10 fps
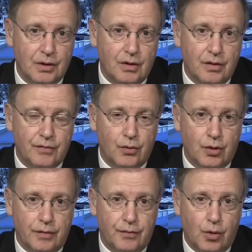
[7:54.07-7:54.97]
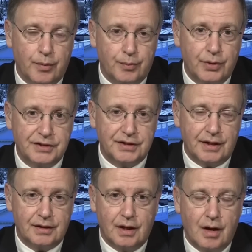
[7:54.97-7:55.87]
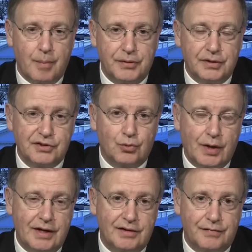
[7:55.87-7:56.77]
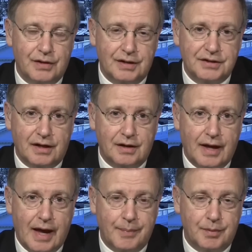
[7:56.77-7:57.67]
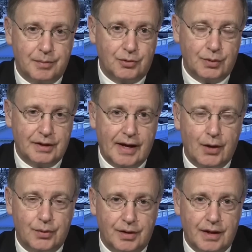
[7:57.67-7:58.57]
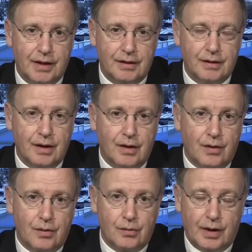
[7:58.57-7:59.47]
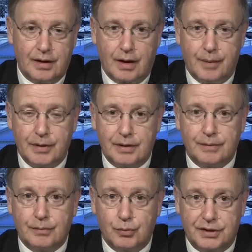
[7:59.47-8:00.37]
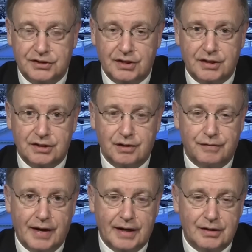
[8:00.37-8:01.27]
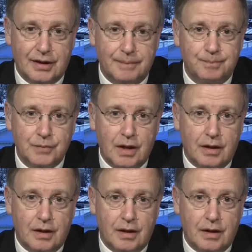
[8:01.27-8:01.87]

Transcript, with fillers: for a former president. But there's a range of things that can happen between now and then, right? I mean, we discussed the fact that the